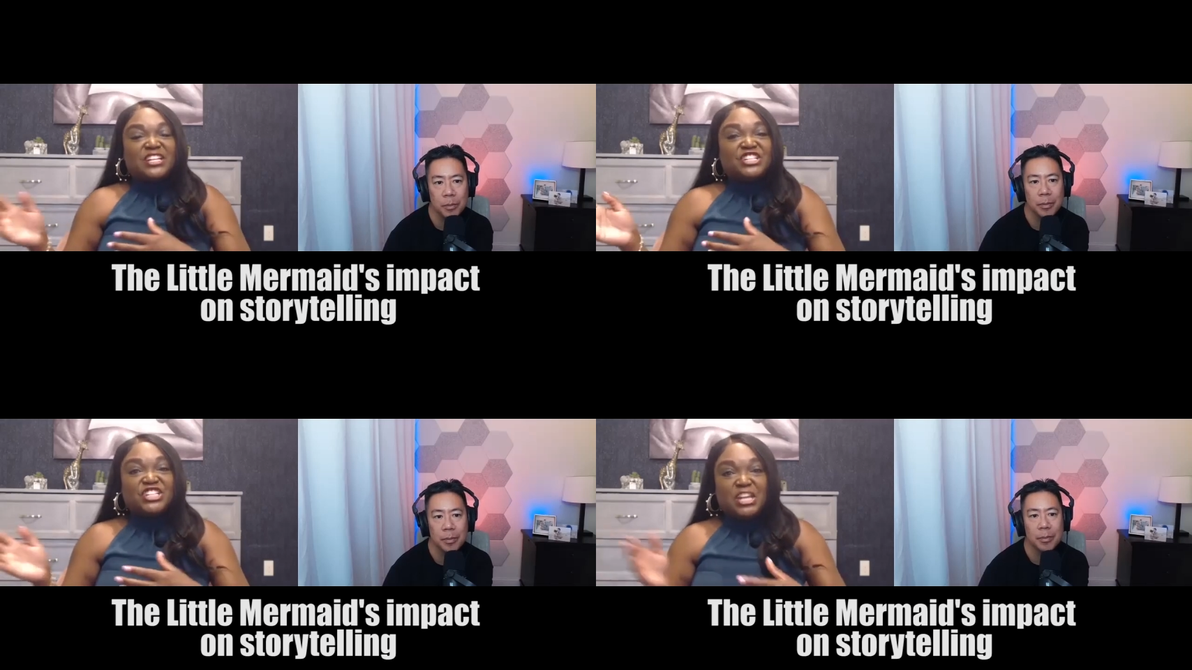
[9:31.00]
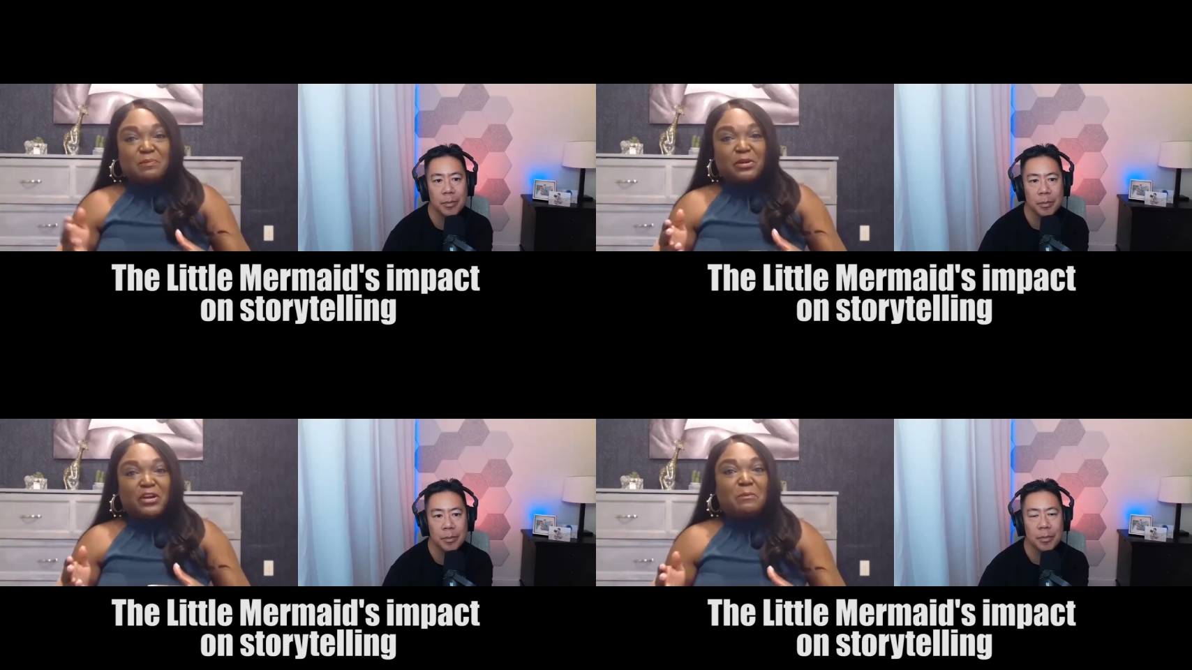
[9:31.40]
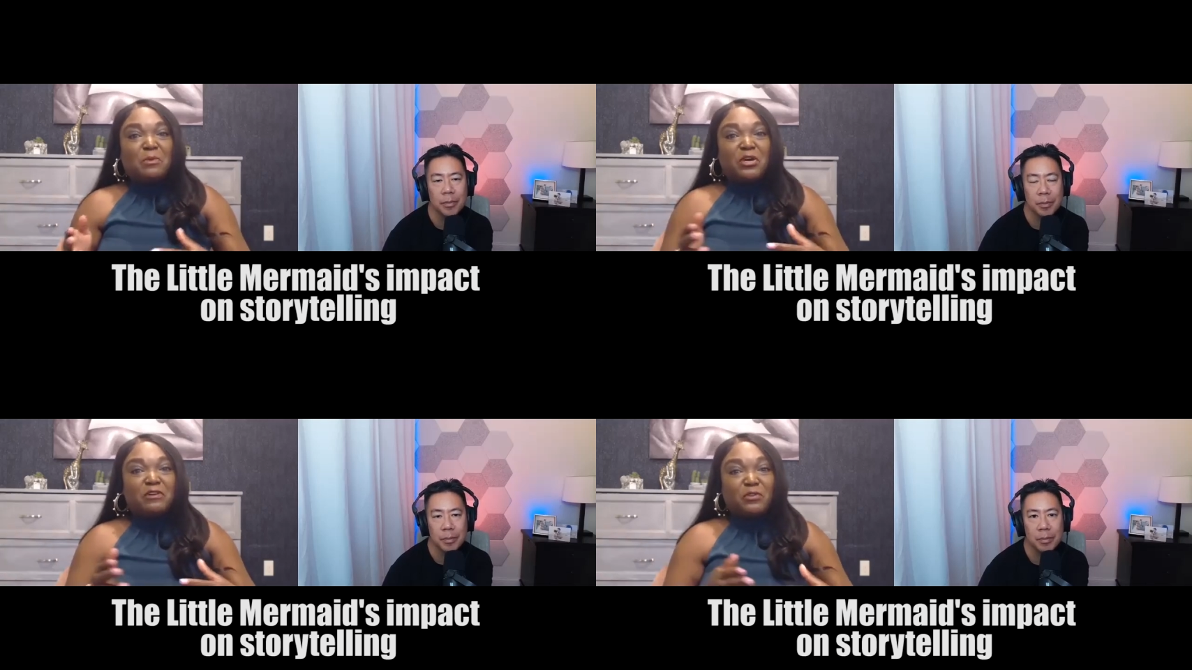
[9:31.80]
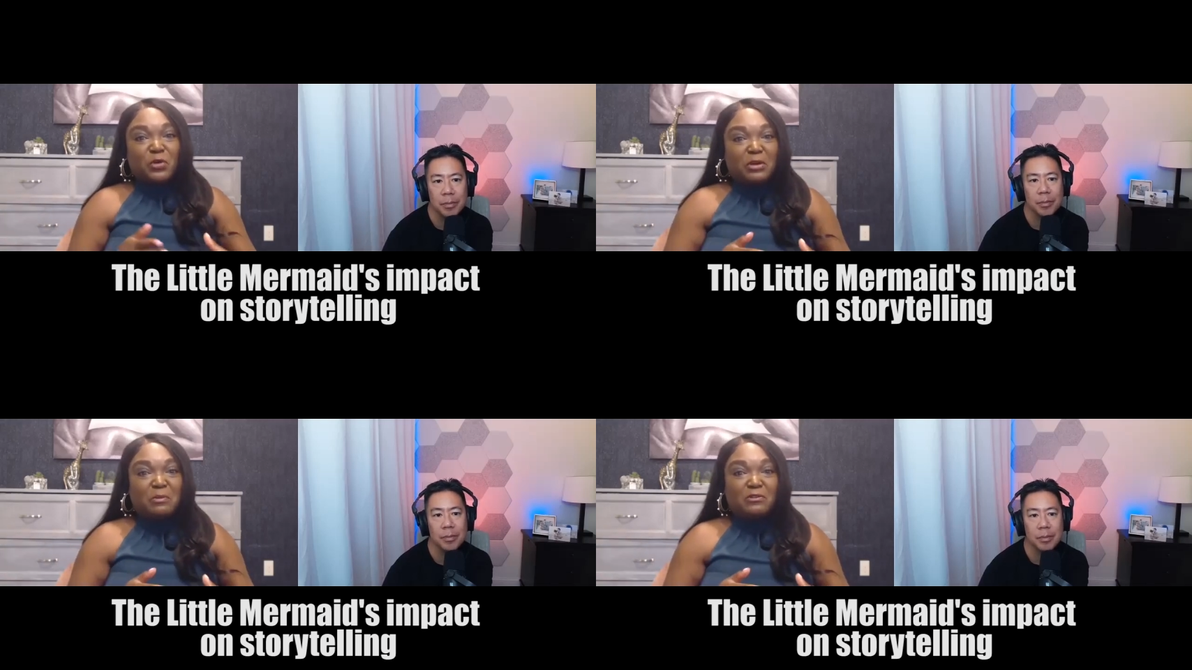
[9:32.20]
Speaker 1: things cheaper and more
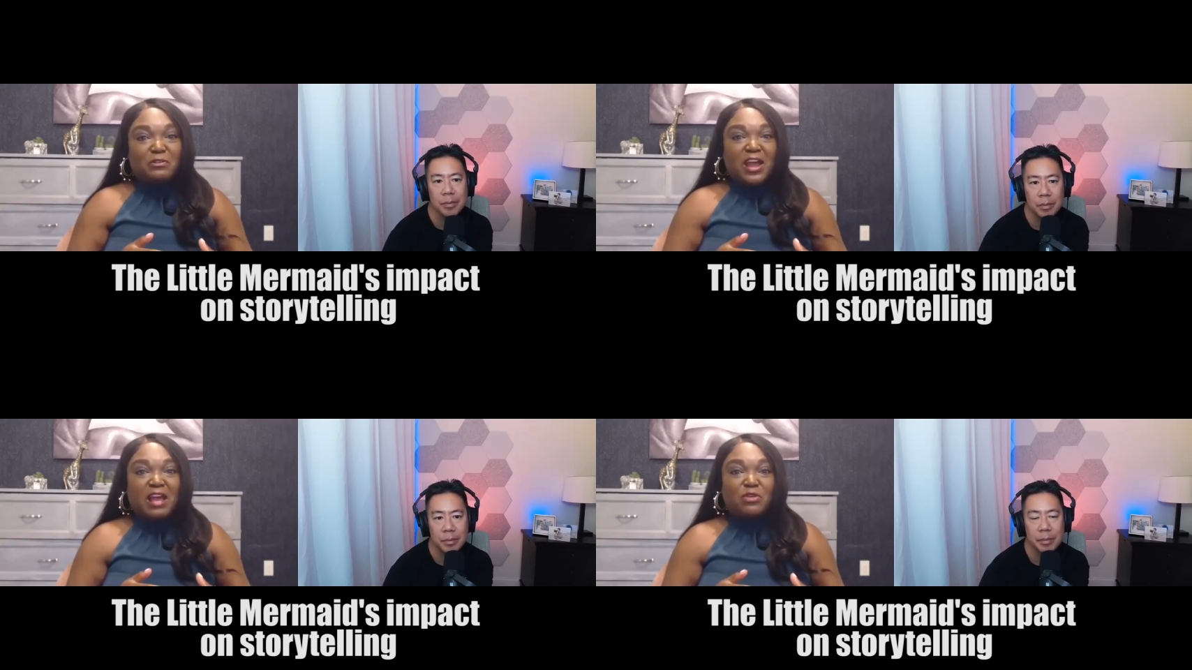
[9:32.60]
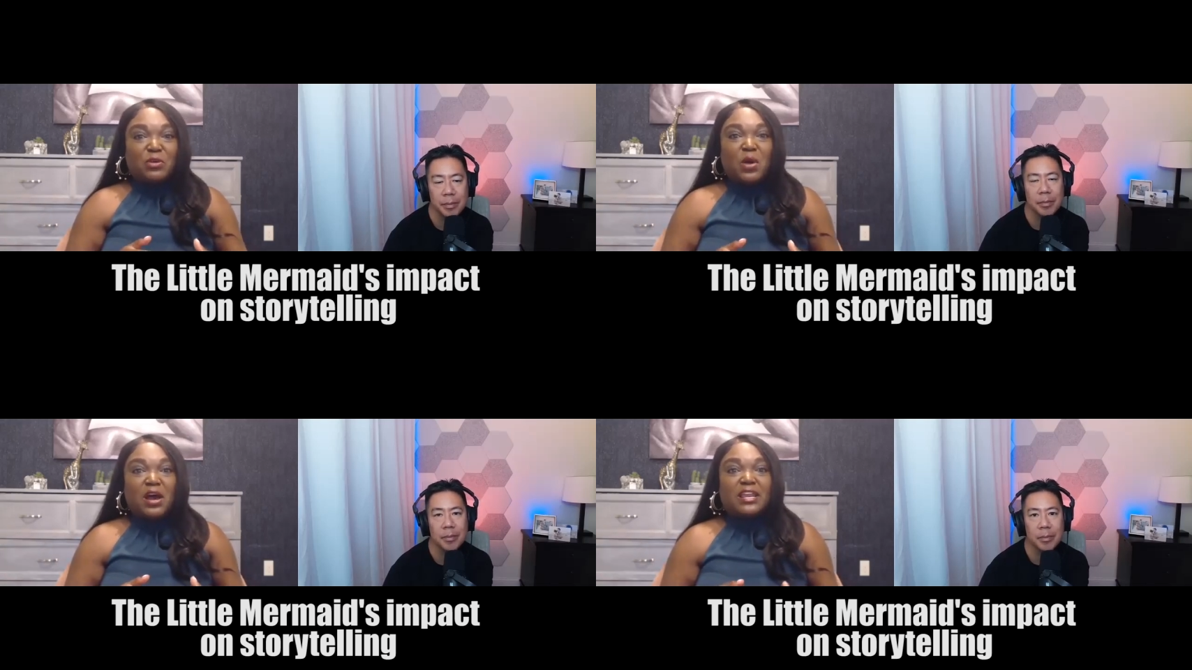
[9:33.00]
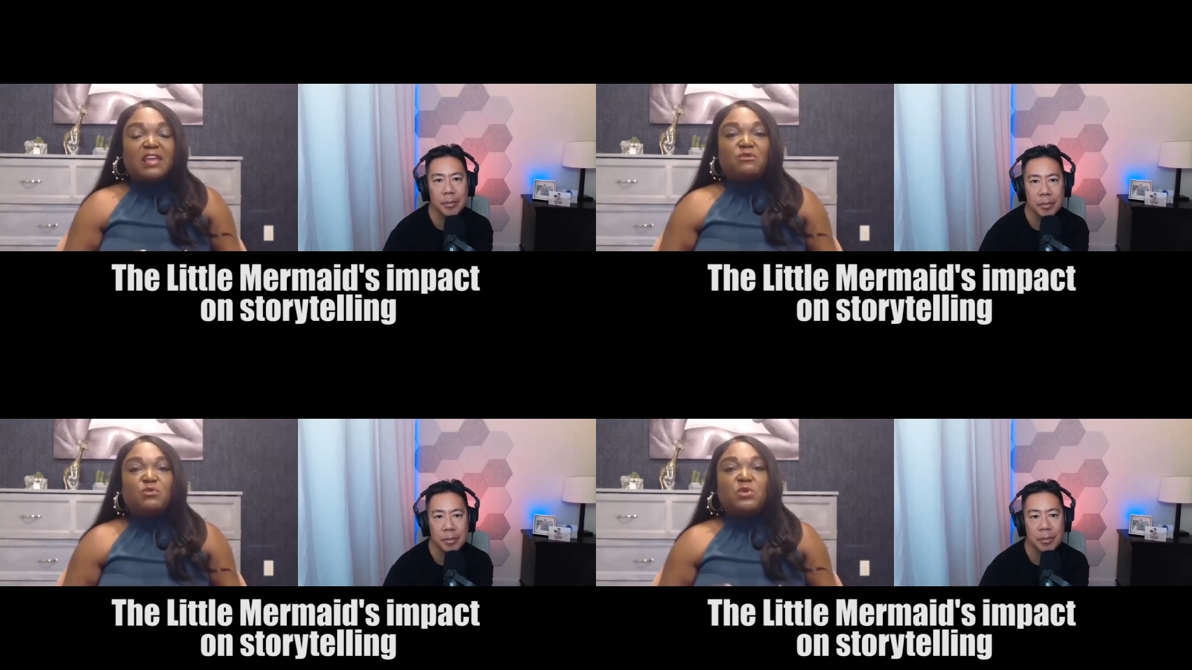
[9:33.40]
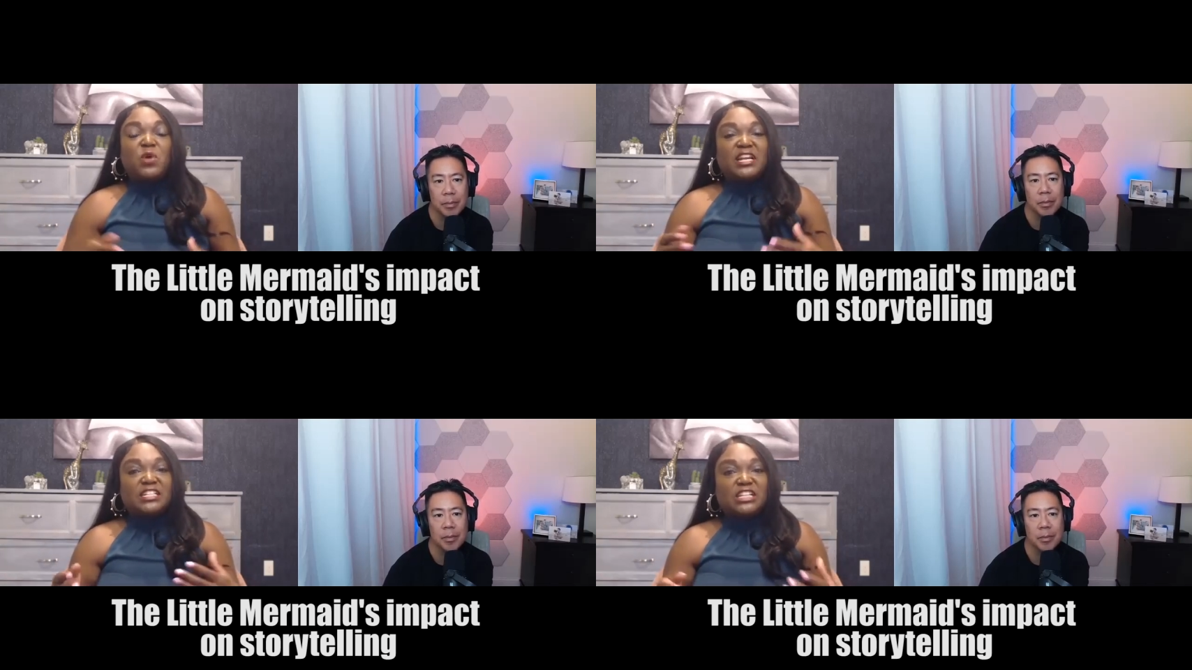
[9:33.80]
affordable for everyone, if
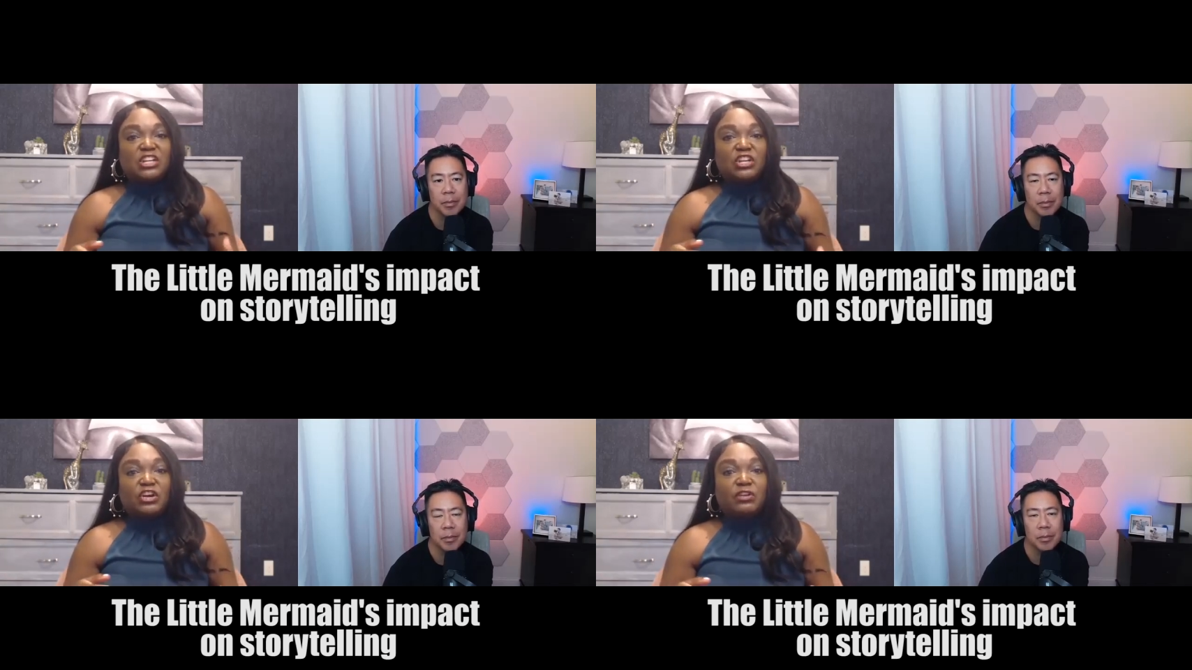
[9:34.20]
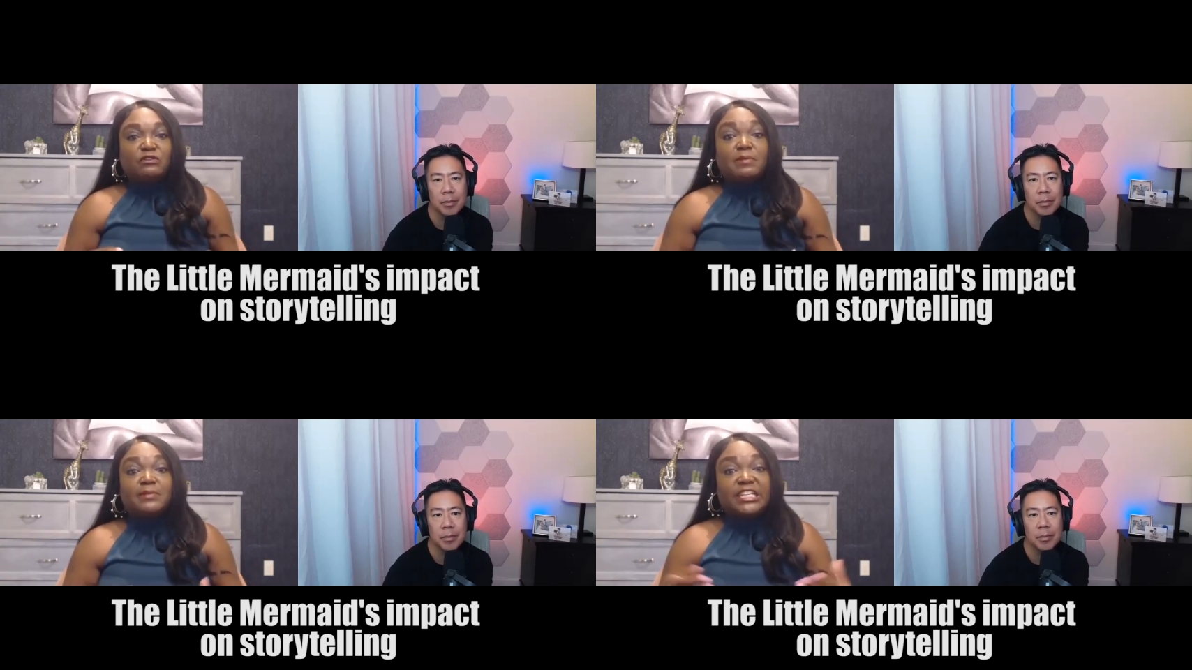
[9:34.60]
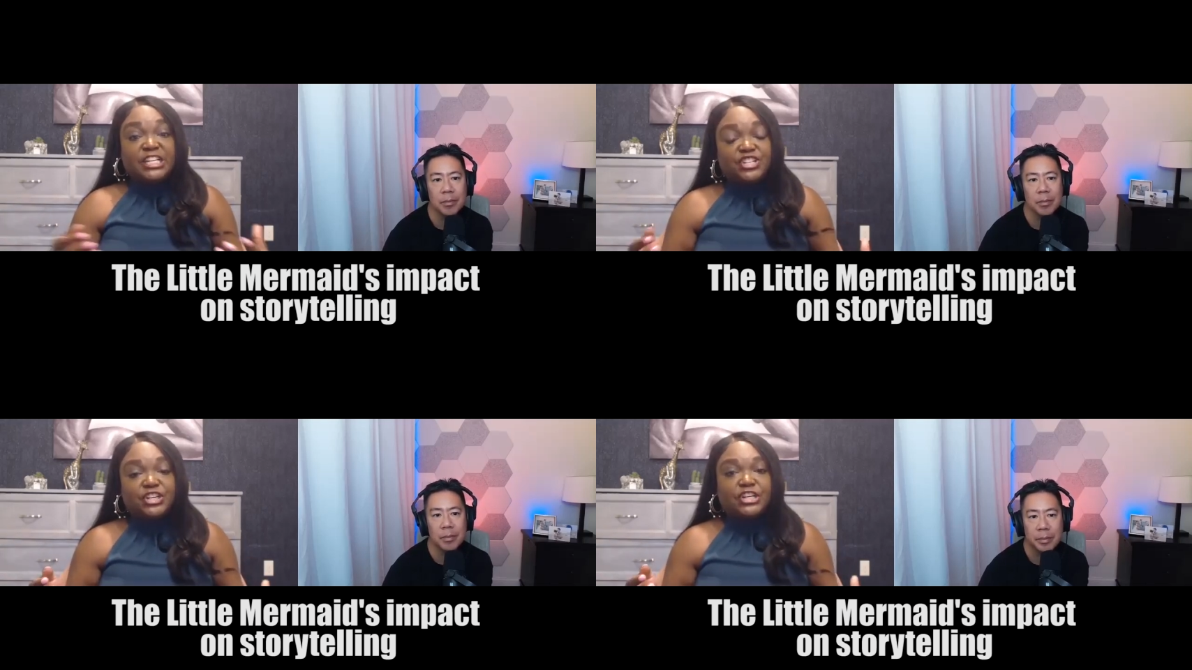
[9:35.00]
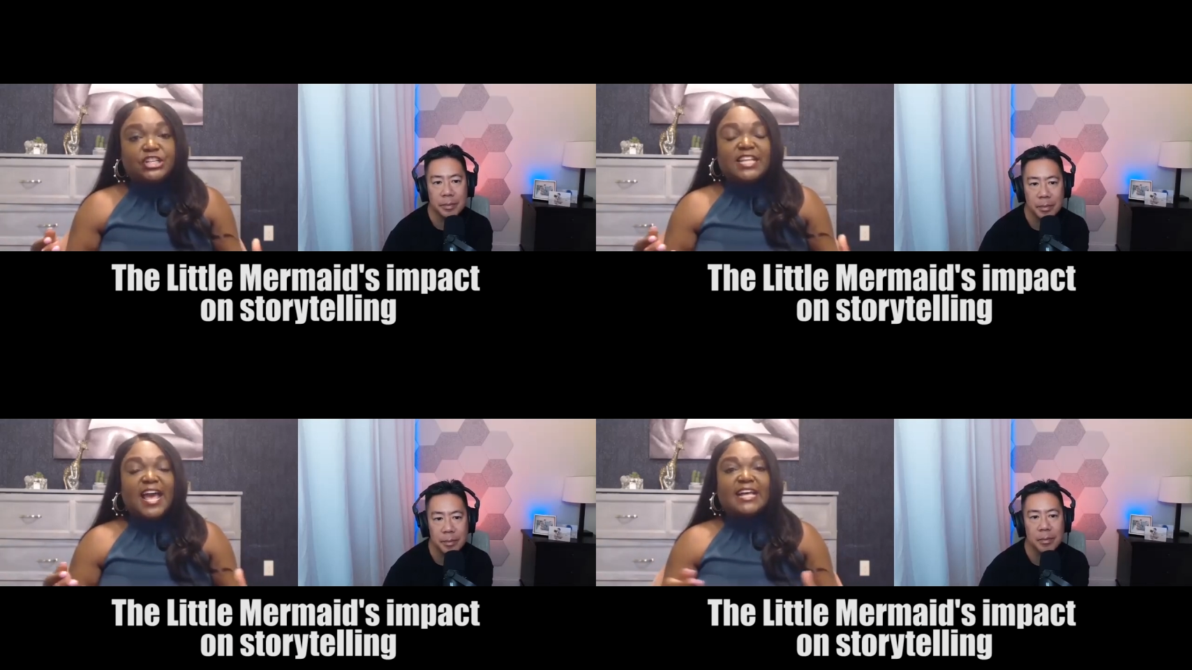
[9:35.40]
we wanted to learn from
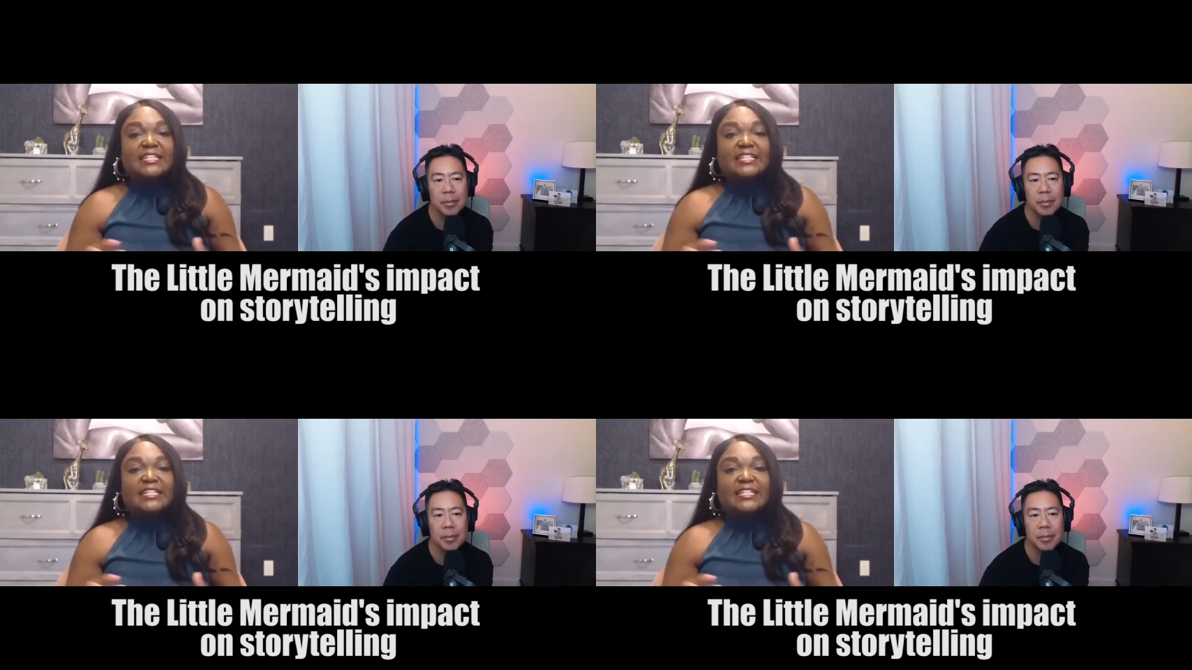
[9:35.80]
teachers